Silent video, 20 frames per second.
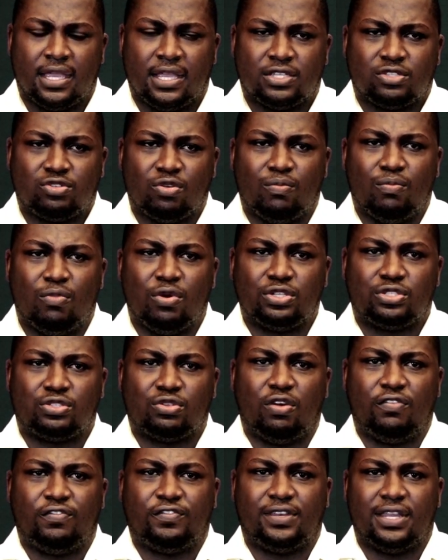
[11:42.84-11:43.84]
So most
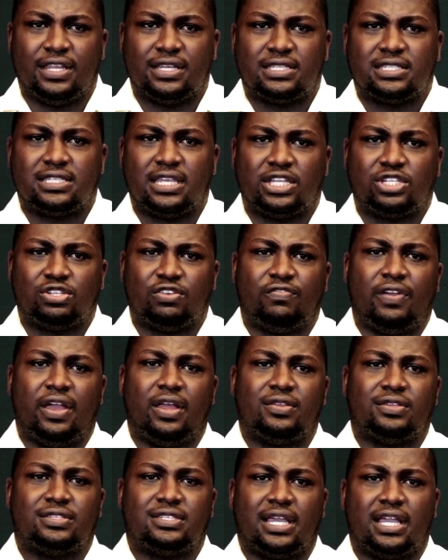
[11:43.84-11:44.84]
often, sexual
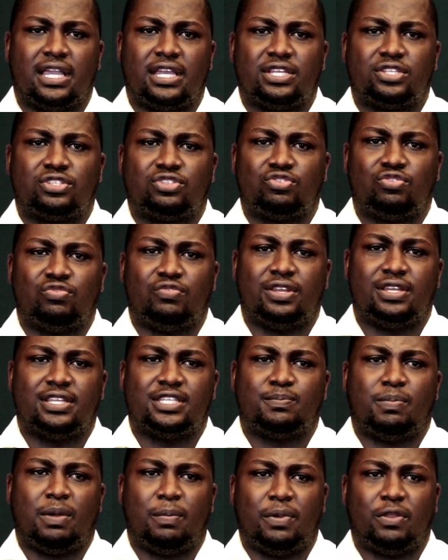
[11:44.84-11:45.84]
violence against children is
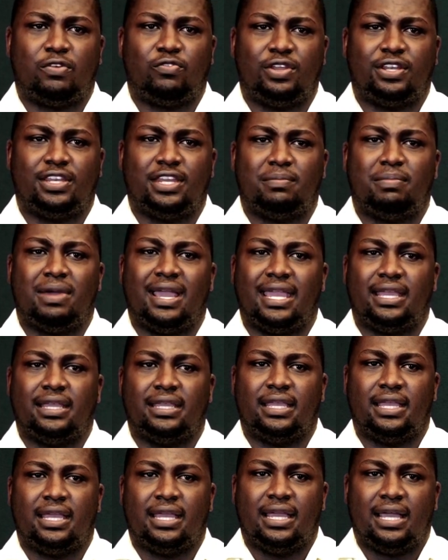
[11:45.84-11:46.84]
perpetrated by
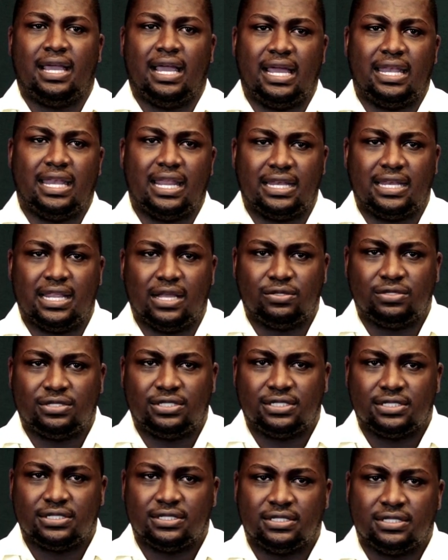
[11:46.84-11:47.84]
an
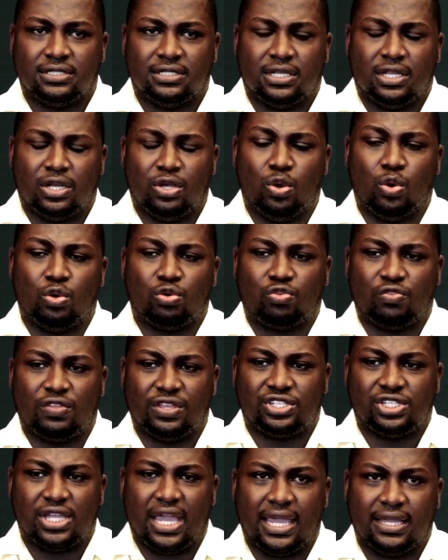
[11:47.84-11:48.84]
adult known to the
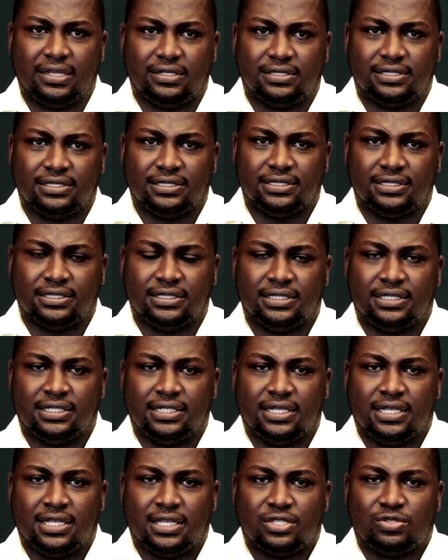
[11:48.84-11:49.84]
child.
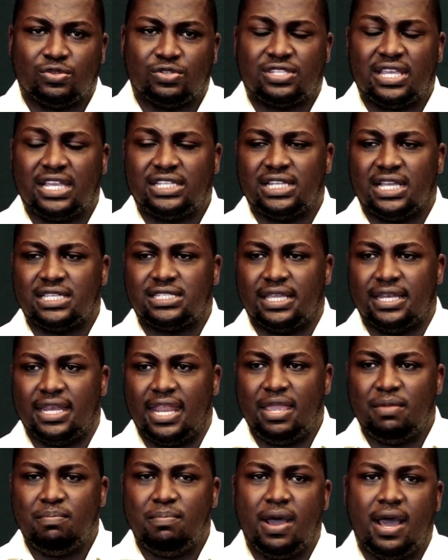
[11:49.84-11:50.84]
So such as a
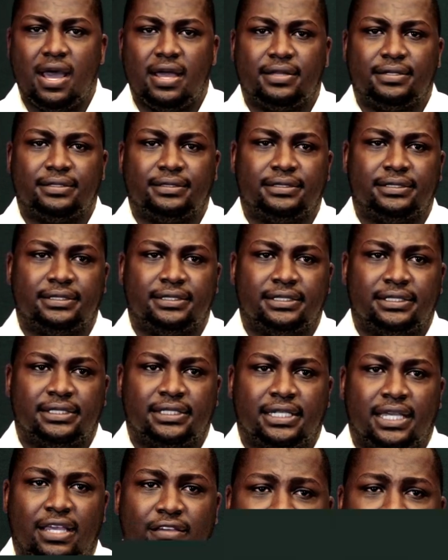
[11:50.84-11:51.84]
neighbor, a